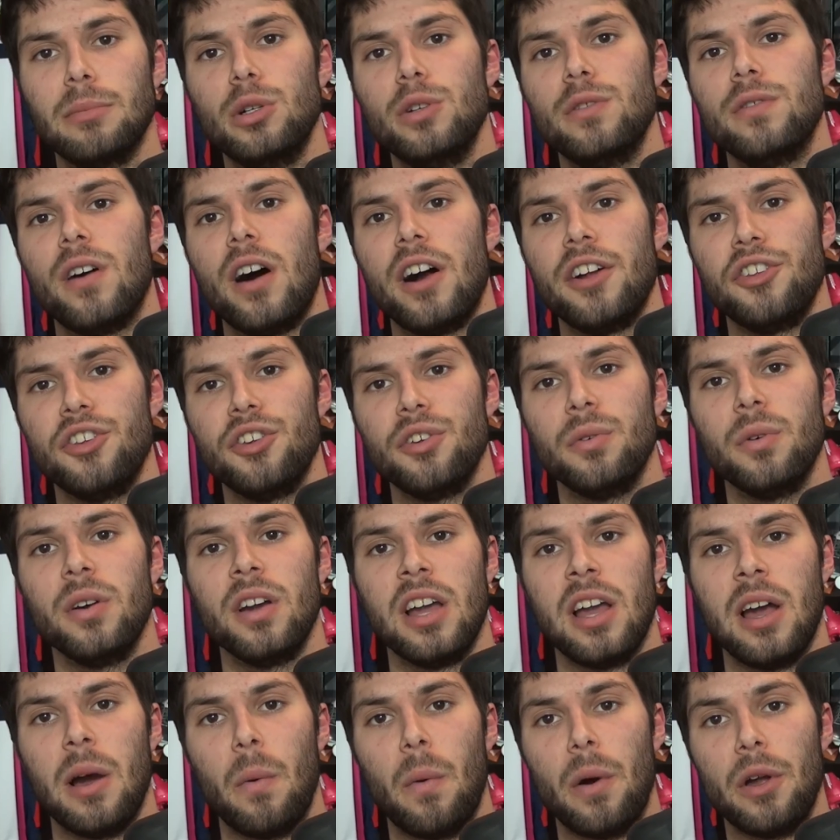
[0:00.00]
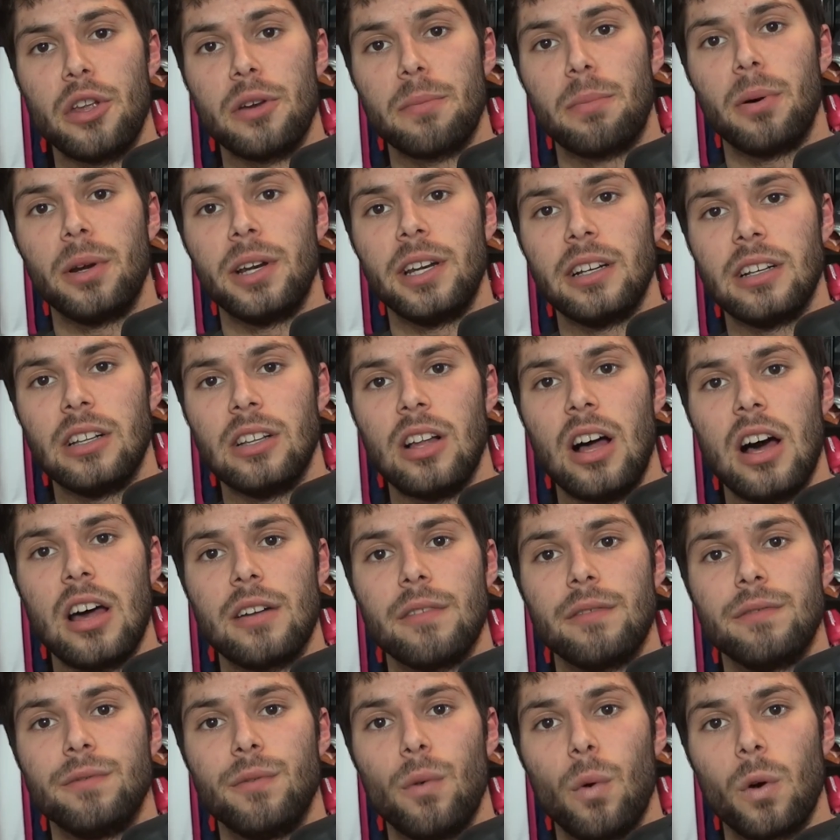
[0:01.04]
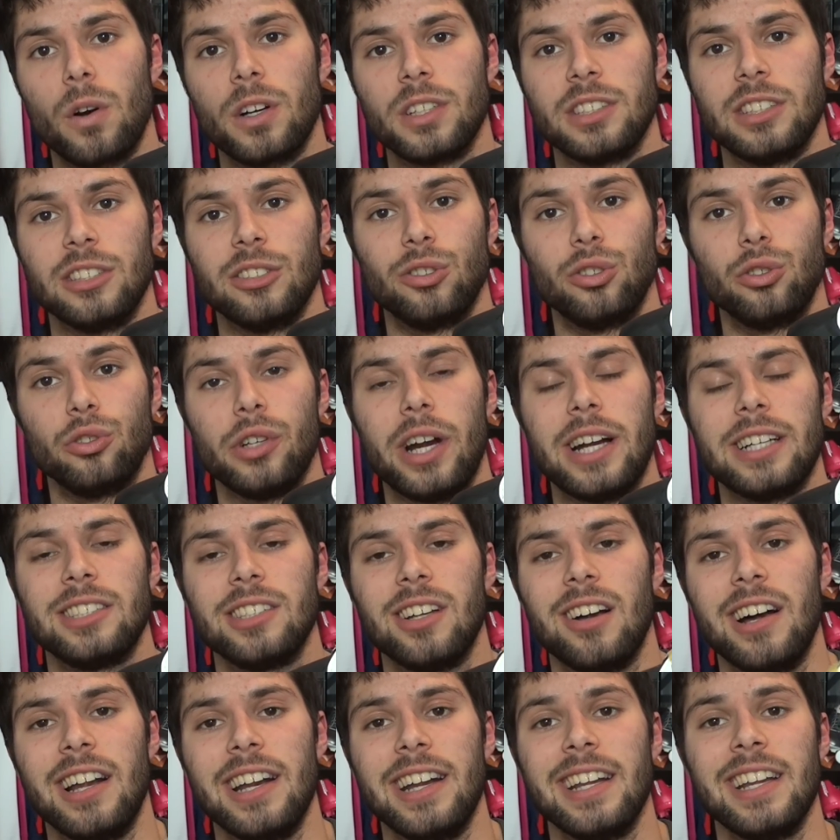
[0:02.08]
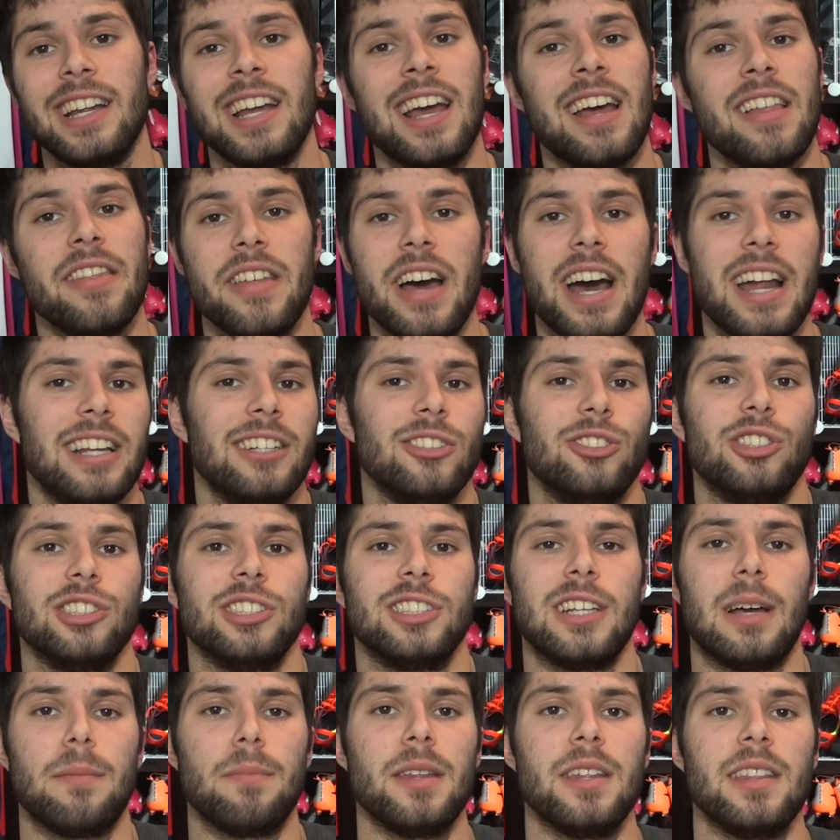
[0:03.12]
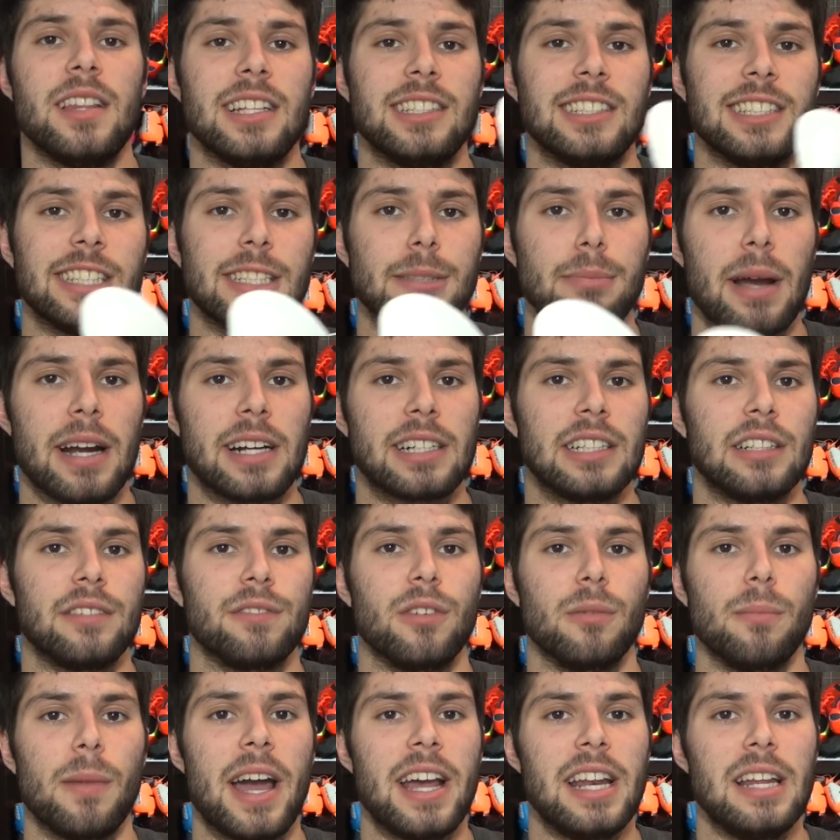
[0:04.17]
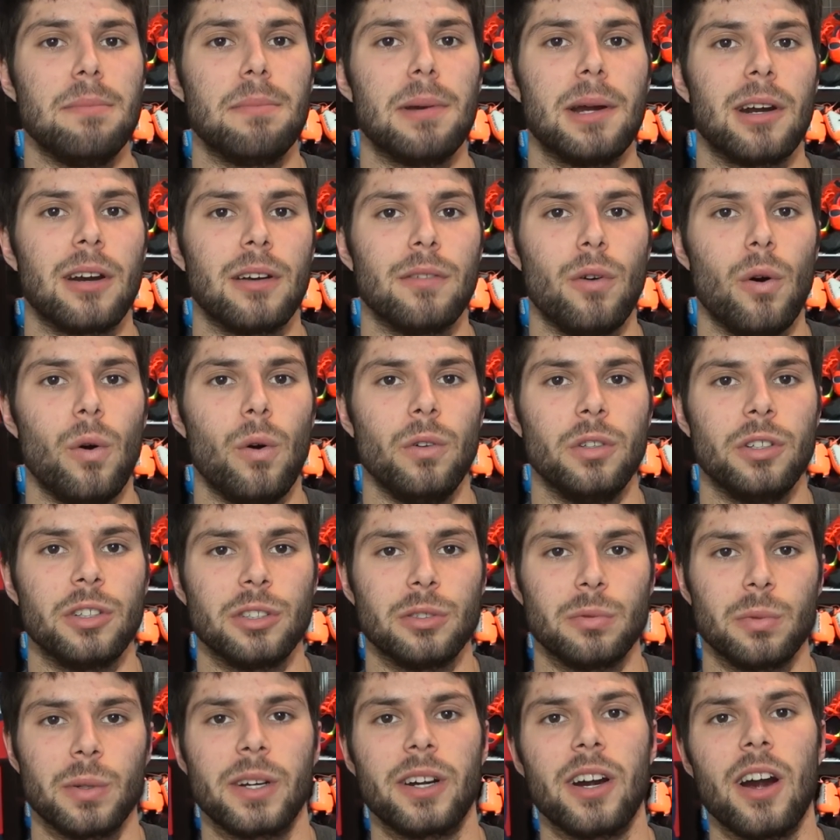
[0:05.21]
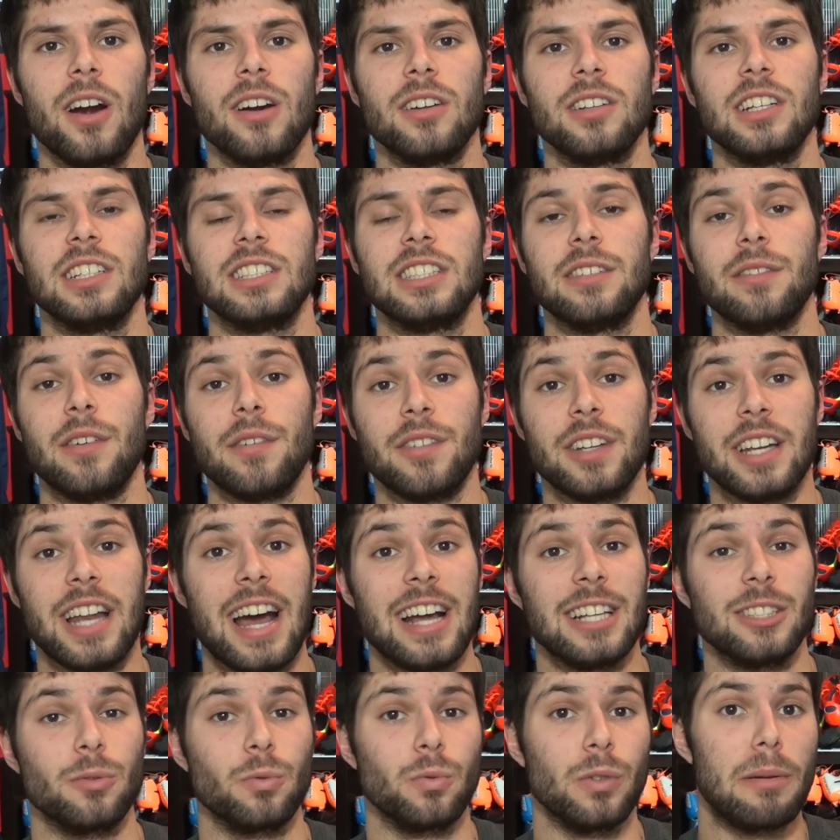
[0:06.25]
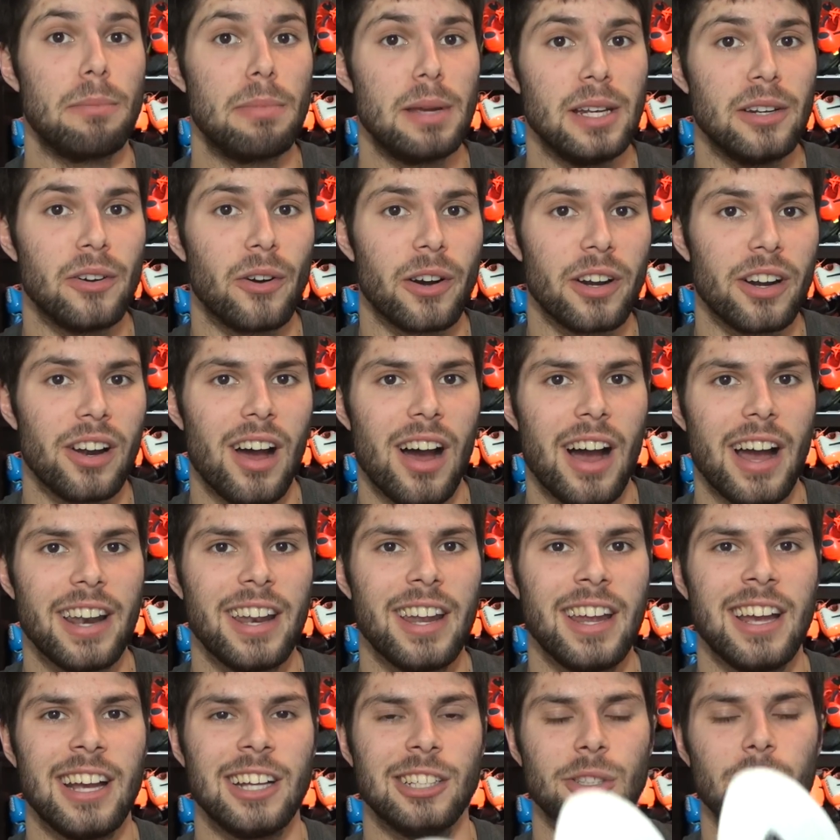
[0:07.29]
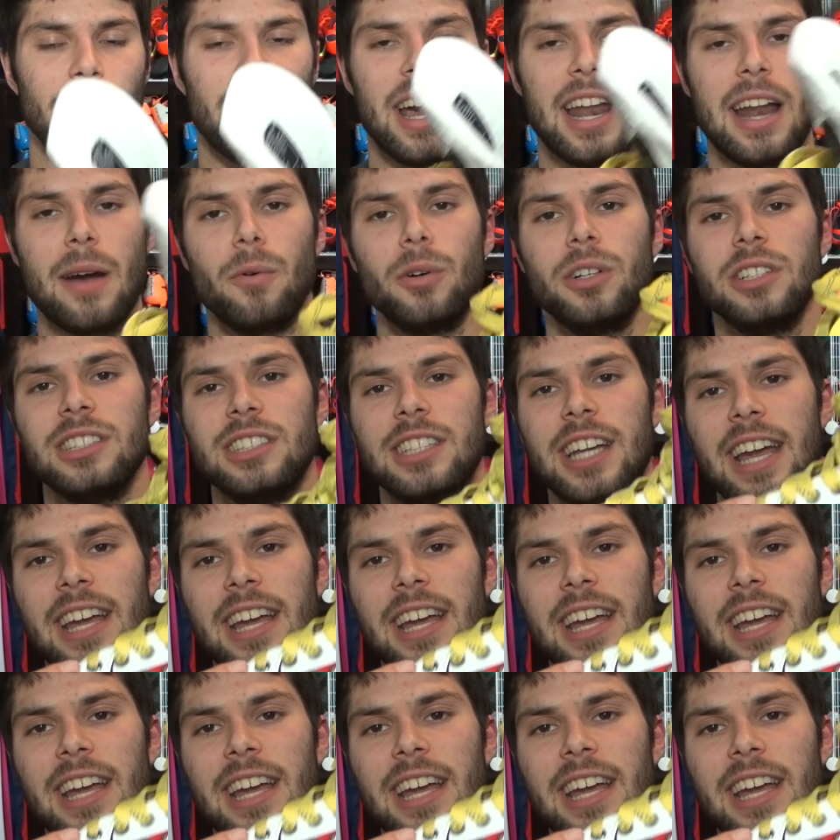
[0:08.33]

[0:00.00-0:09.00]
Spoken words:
move on you when you're putting a lot of force and stress on it. That is just something that's expected from any pair of holders, regardless of if it has ribbing or not. So again, I wouldn't